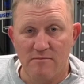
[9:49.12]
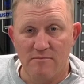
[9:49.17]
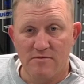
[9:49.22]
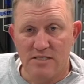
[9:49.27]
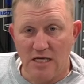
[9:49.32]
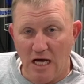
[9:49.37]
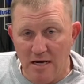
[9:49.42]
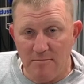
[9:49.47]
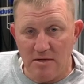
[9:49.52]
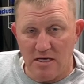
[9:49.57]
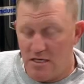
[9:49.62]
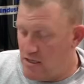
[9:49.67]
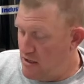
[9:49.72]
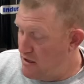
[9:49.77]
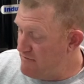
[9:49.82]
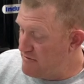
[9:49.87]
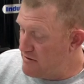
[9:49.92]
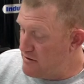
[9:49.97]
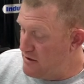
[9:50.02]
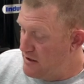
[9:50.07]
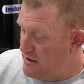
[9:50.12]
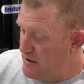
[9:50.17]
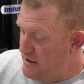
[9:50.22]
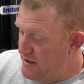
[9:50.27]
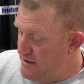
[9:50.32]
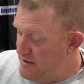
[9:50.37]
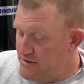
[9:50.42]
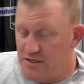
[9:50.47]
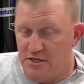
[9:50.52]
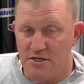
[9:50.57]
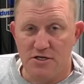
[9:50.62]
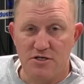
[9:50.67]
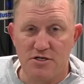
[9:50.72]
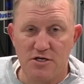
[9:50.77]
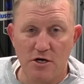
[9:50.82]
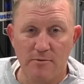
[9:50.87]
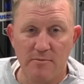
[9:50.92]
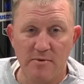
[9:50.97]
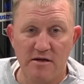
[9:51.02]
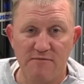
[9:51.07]
timing cover to
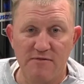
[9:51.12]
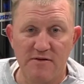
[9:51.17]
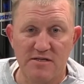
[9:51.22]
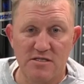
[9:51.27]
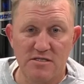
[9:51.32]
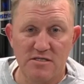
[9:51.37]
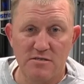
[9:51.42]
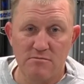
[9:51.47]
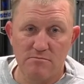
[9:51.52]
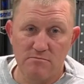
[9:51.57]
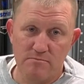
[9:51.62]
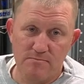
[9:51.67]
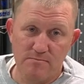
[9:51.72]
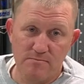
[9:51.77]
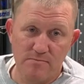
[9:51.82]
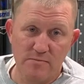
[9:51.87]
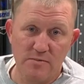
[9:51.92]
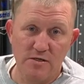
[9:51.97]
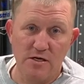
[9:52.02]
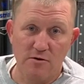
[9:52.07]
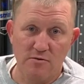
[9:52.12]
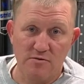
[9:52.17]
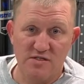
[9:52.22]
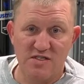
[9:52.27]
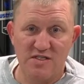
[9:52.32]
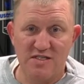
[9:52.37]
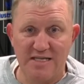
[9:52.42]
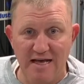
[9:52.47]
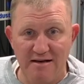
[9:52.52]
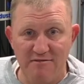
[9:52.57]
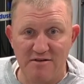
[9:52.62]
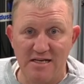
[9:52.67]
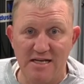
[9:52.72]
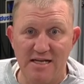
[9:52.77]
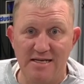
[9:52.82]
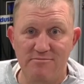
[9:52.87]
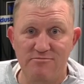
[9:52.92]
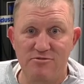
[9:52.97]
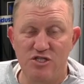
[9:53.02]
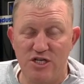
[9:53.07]
determine if it's
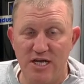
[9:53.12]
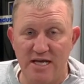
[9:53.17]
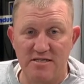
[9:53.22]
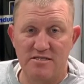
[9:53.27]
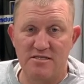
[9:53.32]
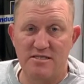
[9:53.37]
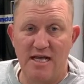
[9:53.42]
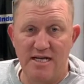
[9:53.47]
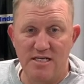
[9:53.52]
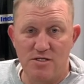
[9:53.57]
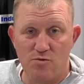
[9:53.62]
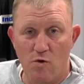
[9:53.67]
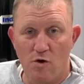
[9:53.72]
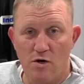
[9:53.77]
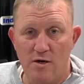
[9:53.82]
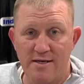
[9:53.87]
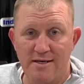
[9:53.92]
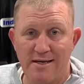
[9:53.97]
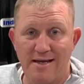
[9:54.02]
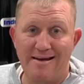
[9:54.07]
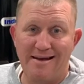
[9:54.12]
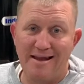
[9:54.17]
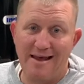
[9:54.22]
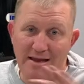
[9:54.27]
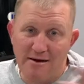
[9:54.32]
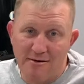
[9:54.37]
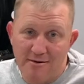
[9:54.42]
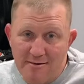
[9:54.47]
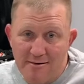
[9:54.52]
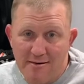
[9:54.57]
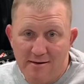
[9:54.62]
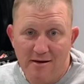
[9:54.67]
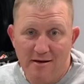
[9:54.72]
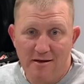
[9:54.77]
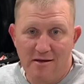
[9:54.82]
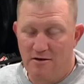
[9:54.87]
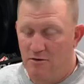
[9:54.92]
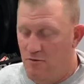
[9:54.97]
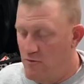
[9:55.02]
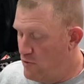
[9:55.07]
70 GS stage 1 and later,
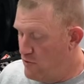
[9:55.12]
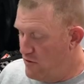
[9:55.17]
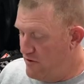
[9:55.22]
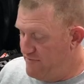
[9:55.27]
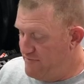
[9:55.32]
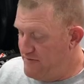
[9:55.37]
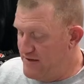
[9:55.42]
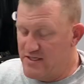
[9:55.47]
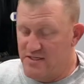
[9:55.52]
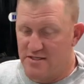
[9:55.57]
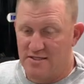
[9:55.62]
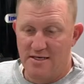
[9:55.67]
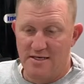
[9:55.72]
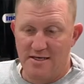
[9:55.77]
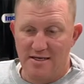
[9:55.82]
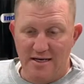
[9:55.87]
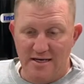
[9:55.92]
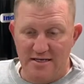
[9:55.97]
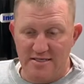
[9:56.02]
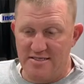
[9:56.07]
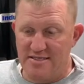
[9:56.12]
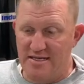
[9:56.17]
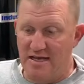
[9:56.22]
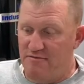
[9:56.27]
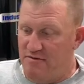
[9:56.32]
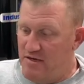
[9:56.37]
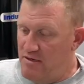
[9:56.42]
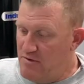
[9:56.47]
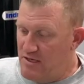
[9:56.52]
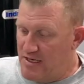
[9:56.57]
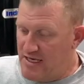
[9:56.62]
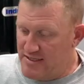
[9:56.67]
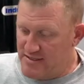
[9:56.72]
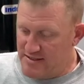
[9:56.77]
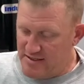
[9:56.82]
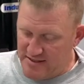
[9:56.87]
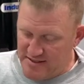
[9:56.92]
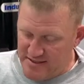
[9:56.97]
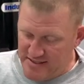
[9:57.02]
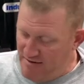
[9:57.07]
or if it's a 70, because
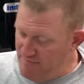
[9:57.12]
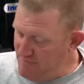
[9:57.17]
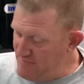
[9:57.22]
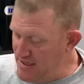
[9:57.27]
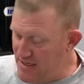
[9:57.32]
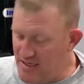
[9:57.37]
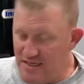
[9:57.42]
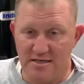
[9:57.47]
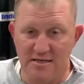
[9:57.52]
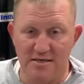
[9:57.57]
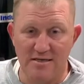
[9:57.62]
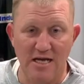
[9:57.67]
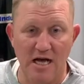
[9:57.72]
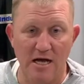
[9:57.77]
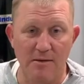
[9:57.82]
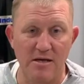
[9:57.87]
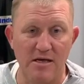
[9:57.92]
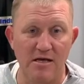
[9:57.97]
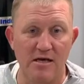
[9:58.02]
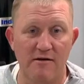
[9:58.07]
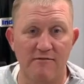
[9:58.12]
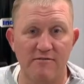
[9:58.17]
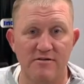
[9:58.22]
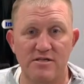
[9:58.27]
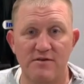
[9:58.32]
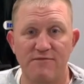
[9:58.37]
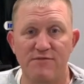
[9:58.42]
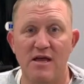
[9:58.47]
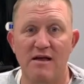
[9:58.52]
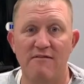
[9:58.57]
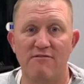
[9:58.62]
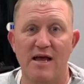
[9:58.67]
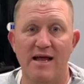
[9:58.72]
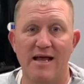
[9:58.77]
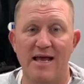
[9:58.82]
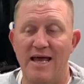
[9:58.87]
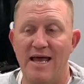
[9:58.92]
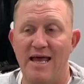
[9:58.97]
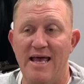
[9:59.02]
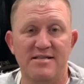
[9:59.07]
the 70 timing covers, if you have
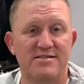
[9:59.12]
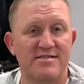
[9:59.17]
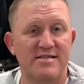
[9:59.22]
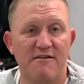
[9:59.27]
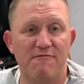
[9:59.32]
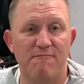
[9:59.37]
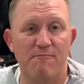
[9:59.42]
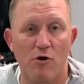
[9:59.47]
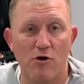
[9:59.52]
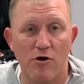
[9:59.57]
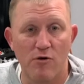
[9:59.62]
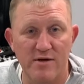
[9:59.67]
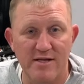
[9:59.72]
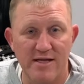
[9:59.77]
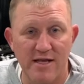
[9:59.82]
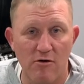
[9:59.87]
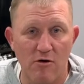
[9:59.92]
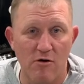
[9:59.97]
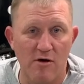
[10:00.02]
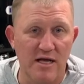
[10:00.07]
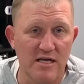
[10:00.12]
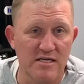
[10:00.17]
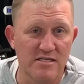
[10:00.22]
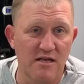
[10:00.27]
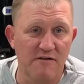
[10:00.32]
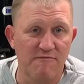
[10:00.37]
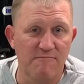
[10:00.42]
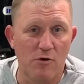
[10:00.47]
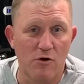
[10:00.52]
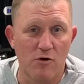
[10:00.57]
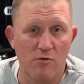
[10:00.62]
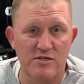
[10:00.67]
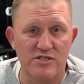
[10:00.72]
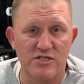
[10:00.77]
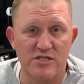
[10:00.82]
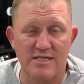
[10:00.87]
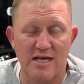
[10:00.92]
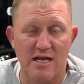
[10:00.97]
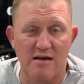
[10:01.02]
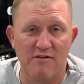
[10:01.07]
like a SF motor, what they call SF motor, which
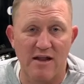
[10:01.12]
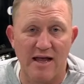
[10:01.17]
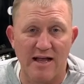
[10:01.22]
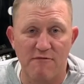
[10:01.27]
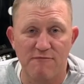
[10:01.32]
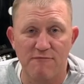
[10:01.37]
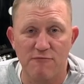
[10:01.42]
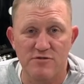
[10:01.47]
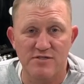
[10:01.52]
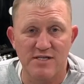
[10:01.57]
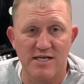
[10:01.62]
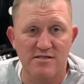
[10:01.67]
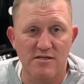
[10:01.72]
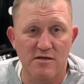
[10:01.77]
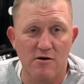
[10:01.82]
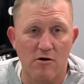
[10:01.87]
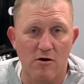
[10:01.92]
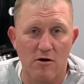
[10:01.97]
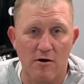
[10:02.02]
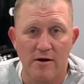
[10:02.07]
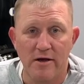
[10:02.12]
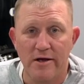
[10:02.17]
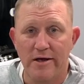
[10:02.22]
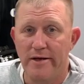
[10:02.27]
is out of like a full-size car,